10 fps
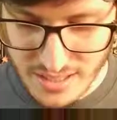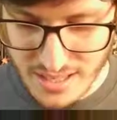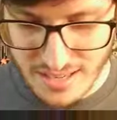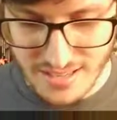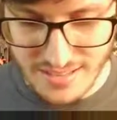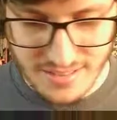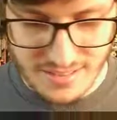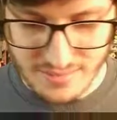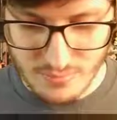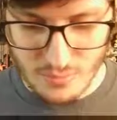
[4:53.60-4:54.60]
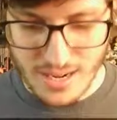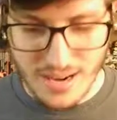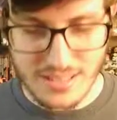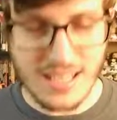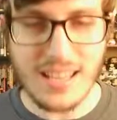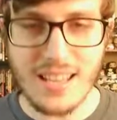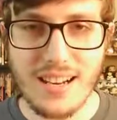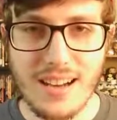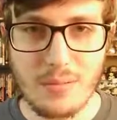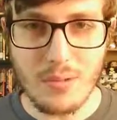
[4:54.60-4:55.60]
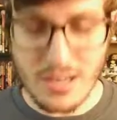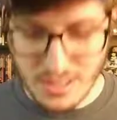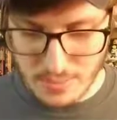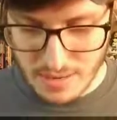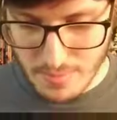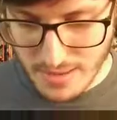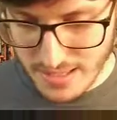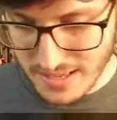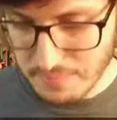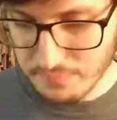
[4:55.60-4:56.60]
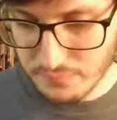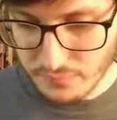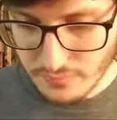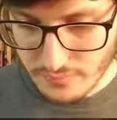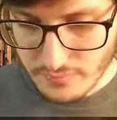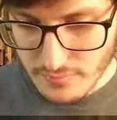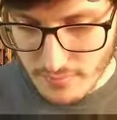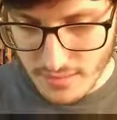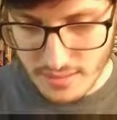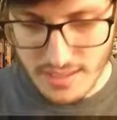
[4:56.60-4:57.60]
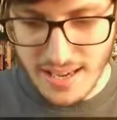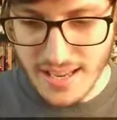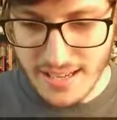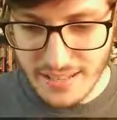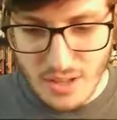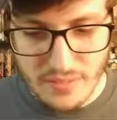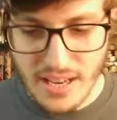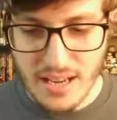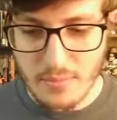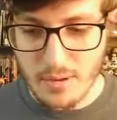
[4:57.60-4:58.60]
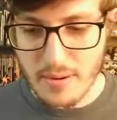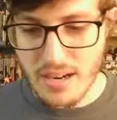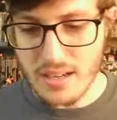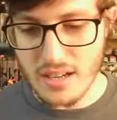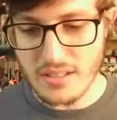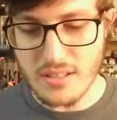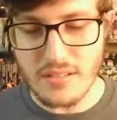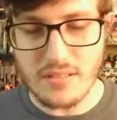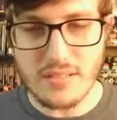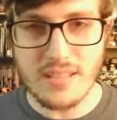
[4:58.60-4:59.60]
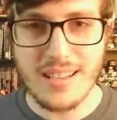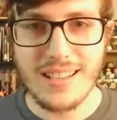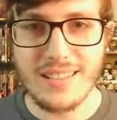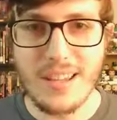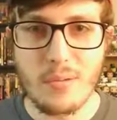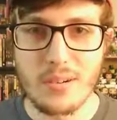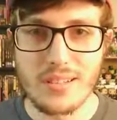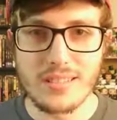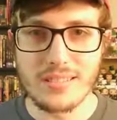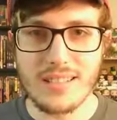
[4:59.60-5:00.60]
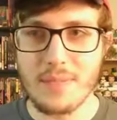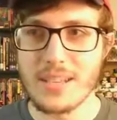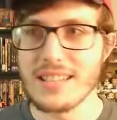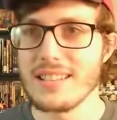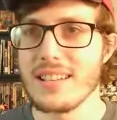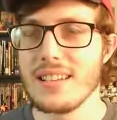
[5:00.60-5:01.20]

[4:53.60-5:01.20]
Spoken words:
because when I was a kid I would watch Speed Buggy and I loved Hanna-Barbera cartoons. They were, I mean,